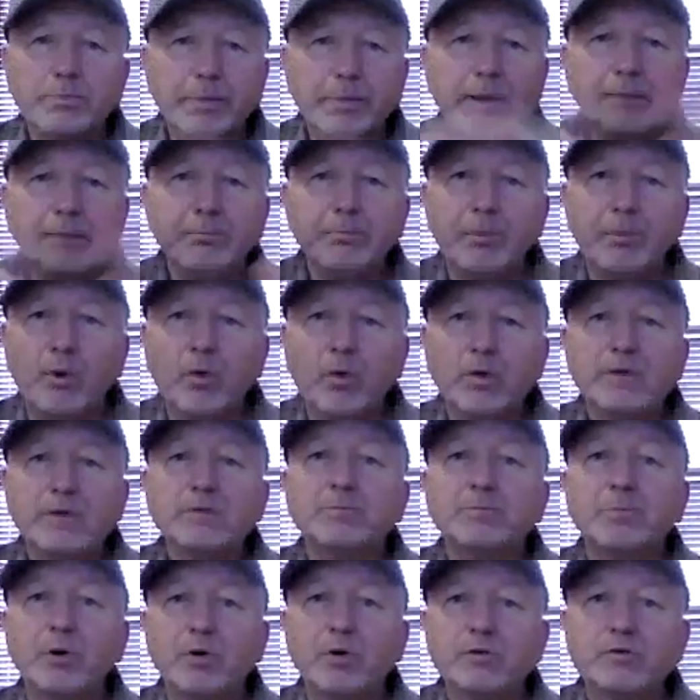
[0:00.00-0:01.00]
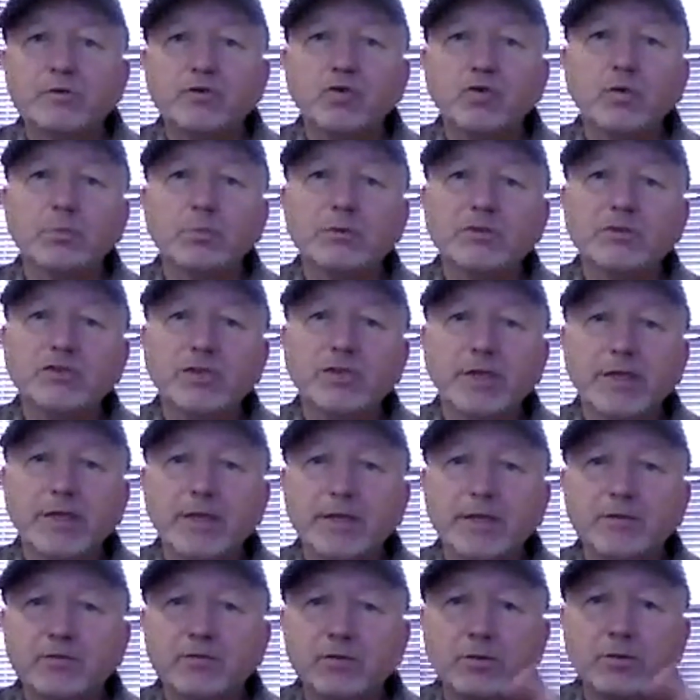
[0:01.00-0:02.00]
Pinpoint puts your machine
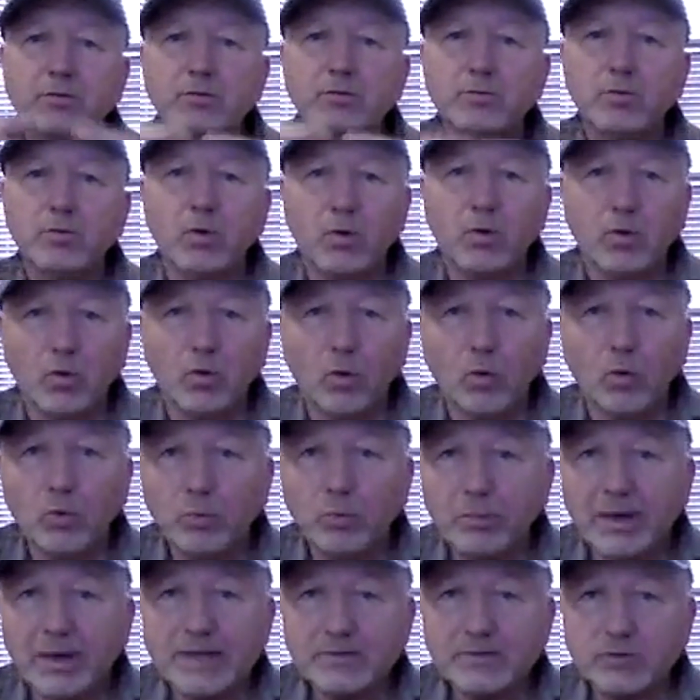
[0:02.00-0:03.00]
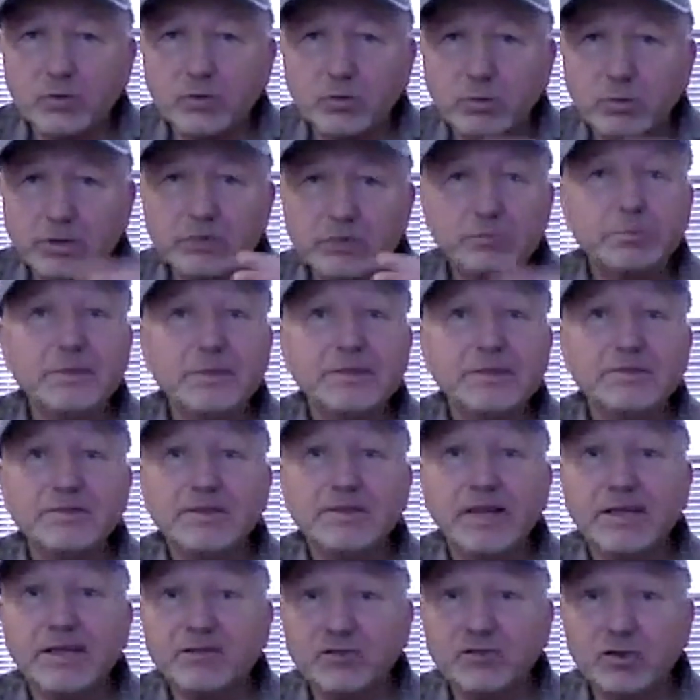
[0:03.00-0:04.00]
into all metal, which means
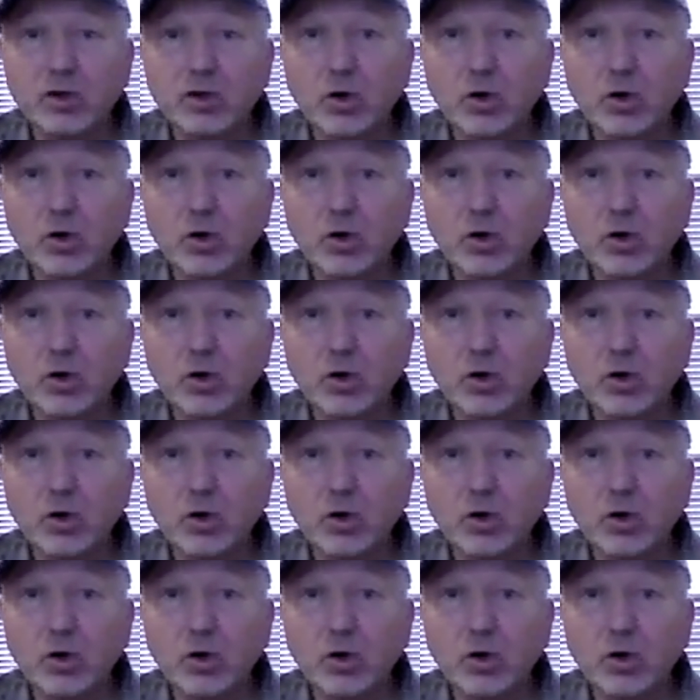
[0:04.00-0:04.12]
there's